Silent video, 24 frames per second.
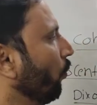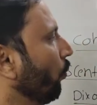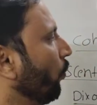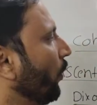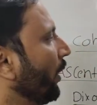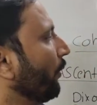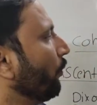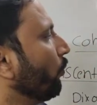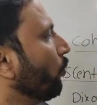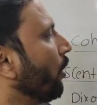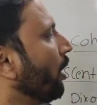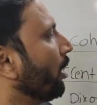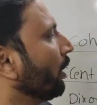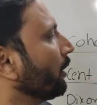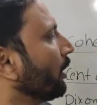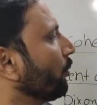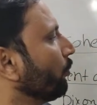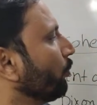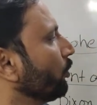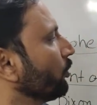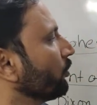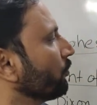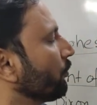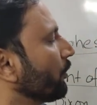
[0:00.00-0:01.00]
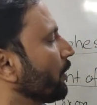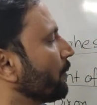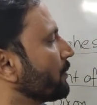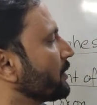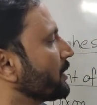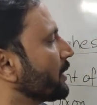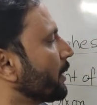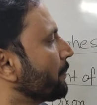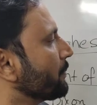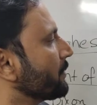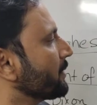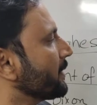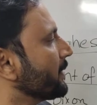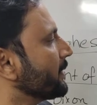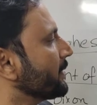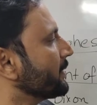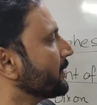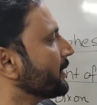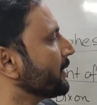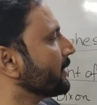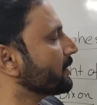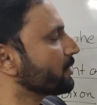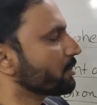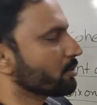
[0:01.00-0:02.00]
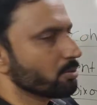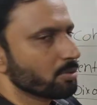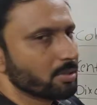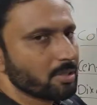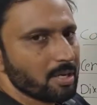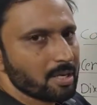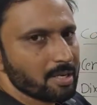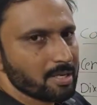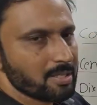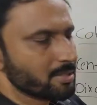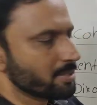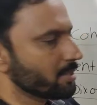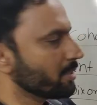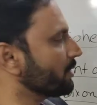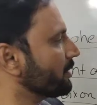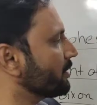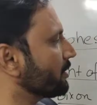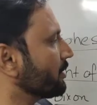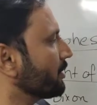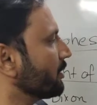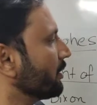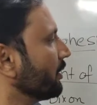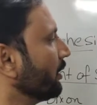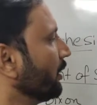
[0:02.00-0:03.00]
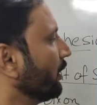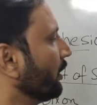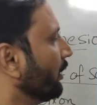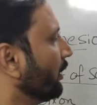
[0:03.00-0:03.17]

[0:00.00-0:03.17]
When water moves from subsidiary cells to guard cells,